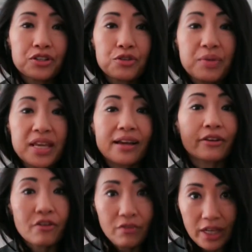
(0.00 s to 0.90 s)
to
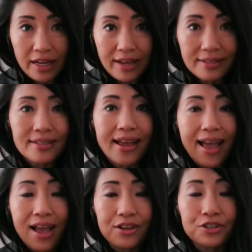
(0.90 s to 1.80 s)
being convenient,
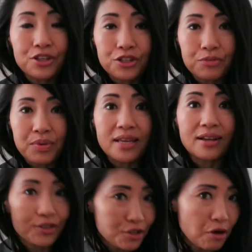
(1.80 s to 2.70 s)
and to
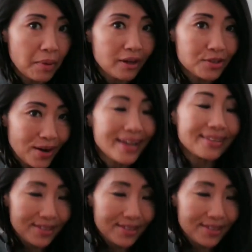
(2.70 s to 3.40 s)
being Starbucks, right?